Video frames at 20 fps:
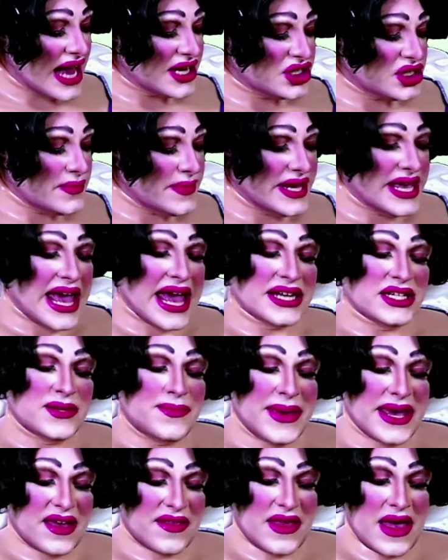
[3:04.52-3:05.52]
as she began to
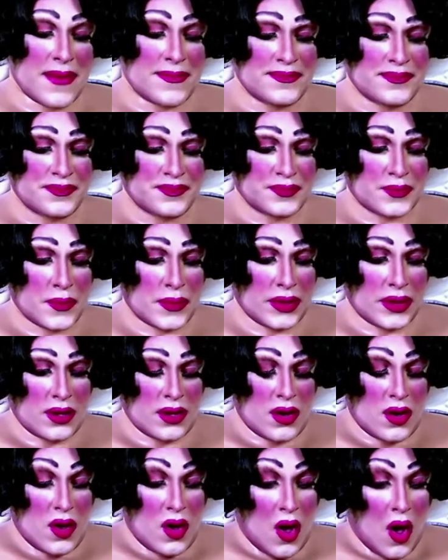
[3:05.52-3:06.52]
pick them.
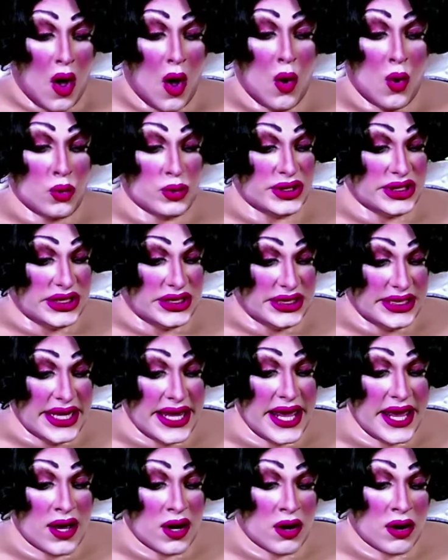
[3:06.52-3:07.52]
Oh
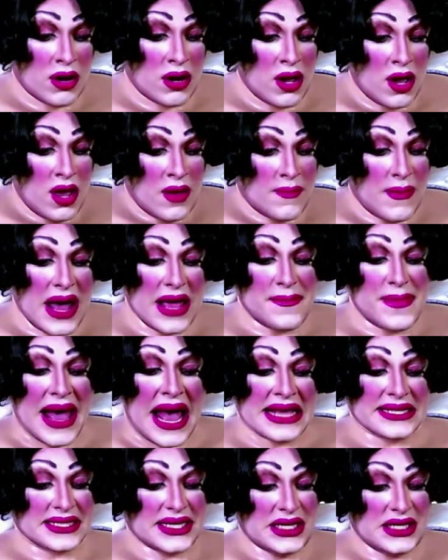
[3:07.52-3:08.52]
dear, my
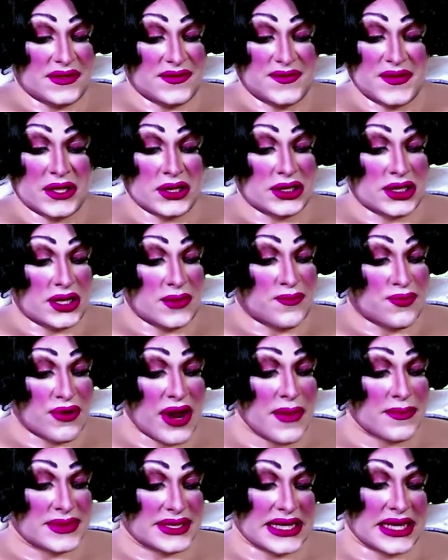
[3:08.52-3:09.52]
basket is filled to the
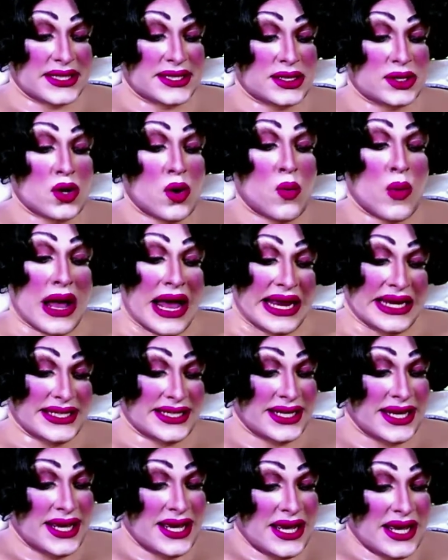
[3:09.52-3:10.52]
brim, said Snow
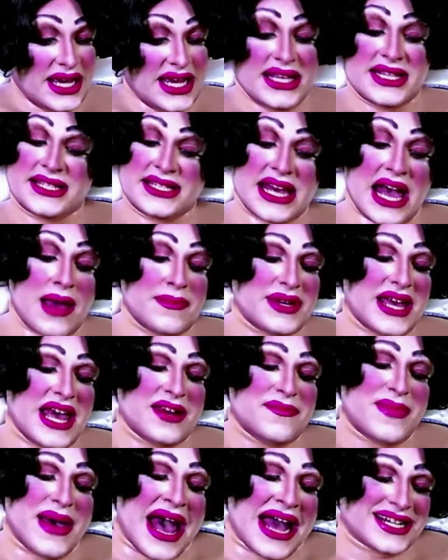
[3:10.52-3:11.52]
White. It's time to
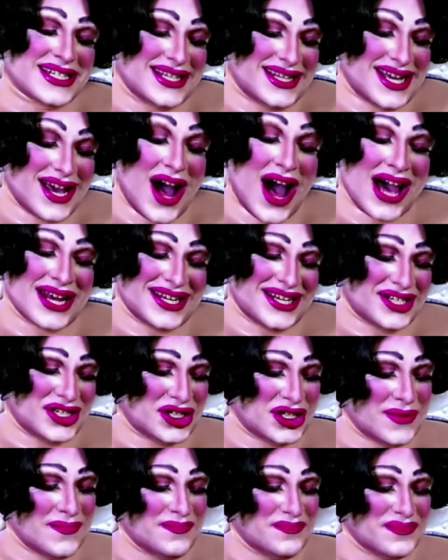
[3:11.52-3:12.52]
head back to the
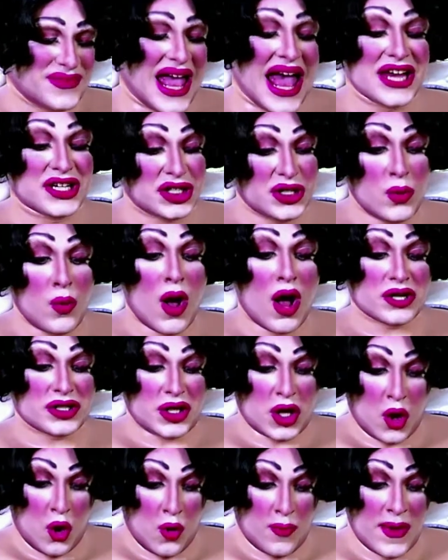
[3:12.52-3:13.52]
cottage. As she walked
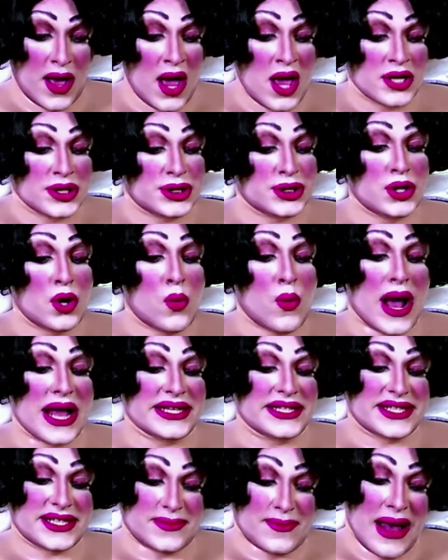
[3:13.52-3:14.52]
home, Snow
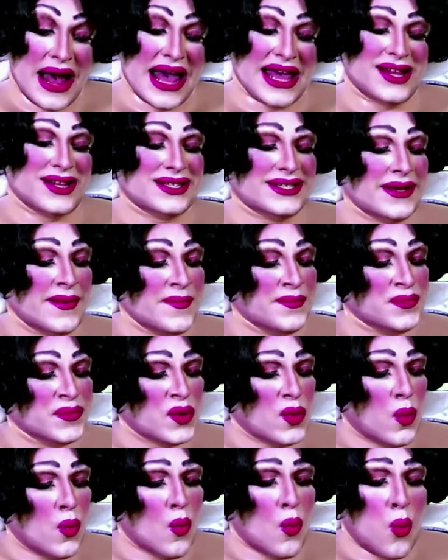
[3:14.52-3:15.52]
White smiled.
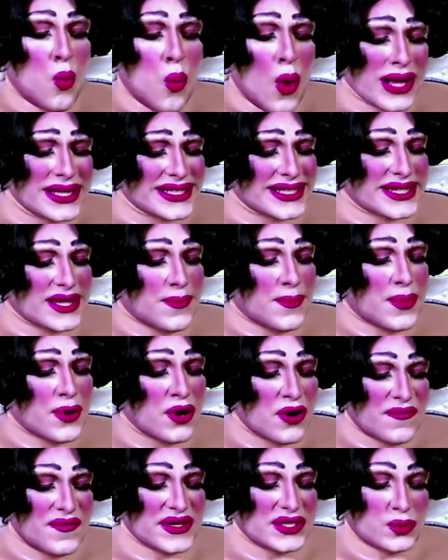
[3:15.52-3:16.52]
What's the
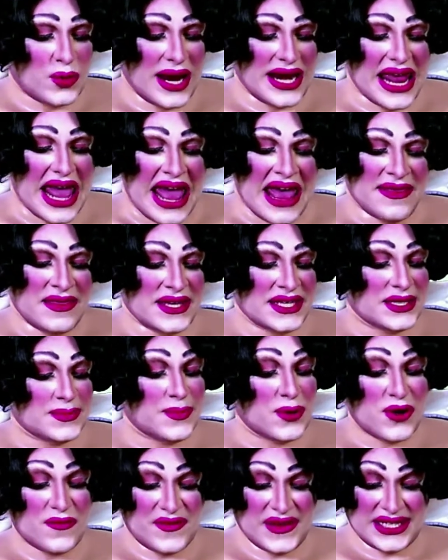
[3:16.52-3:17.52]
perfect way to end this
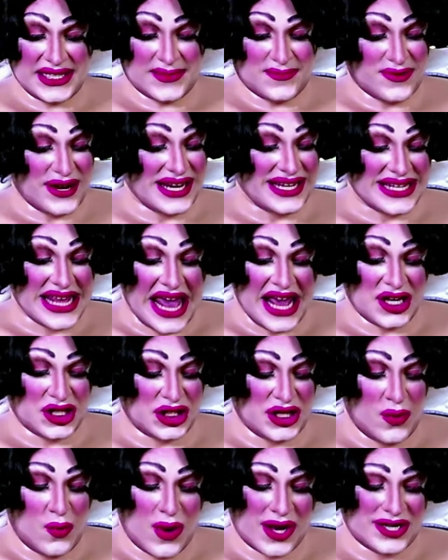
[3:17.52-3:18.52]
perfect spring day,
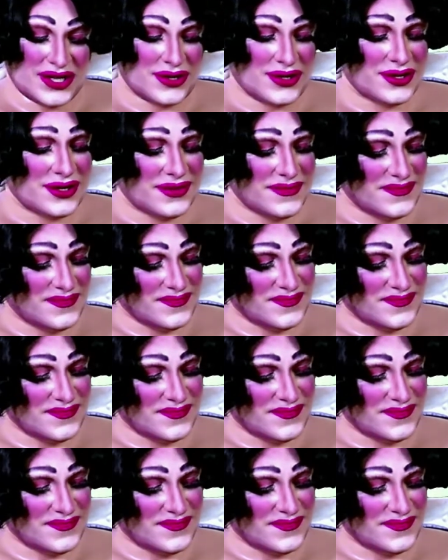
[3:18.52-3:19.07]
she wondered.